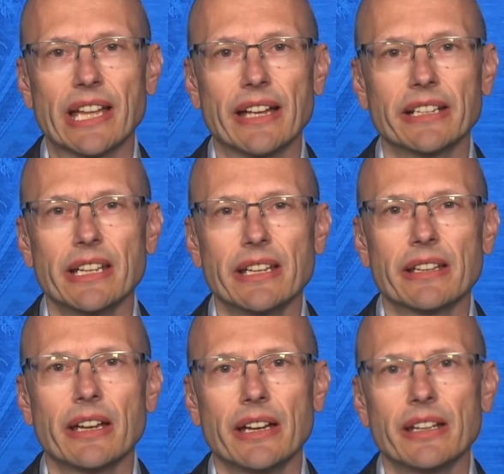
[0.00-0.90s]
that.
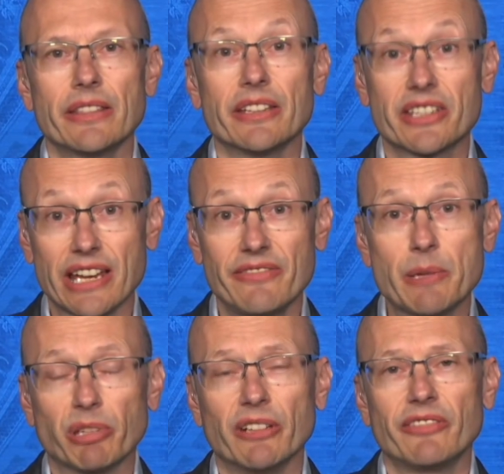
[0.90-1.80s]
The
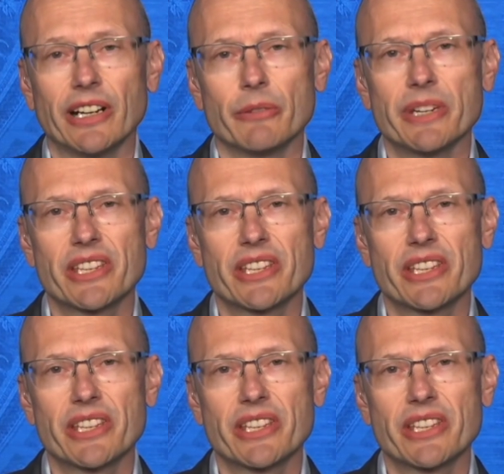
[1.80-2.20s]
safety profile we